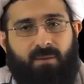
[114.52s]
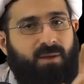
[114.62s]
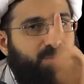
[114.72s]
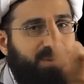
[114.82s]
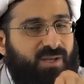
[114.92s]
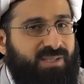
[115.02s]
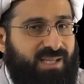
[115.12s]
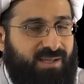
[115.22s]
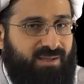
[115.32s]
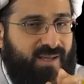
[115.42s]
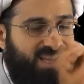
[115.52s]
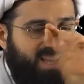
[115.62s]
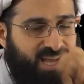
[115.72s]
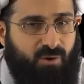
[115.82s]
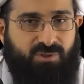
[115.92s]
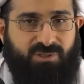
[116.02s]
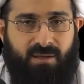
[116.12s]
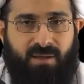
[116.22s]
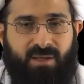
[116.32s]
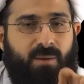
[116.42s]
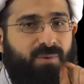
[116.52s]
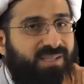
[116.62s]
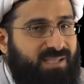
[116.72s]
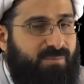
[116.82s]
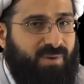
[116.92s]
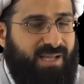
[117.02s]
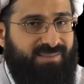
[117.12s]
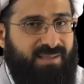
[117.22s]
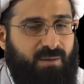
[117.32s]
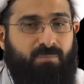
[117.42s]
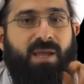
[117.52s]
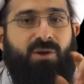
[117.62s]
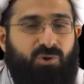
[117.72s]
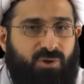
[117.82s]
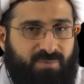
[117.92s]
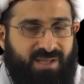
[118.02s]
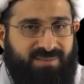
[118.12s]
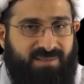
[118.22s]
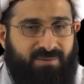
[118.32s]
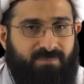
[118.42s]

A building, a house, a meeting place, a military base.